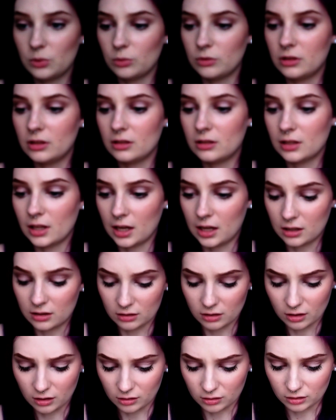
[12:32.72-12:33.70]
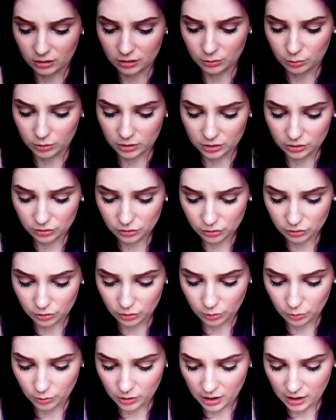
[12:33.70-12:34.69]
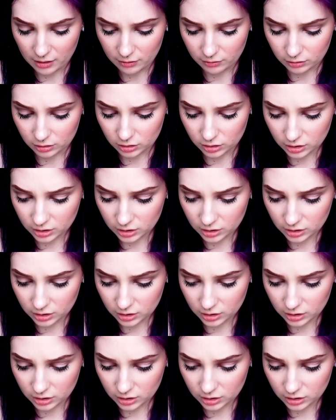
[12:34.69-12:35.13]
with the second color whatsoever.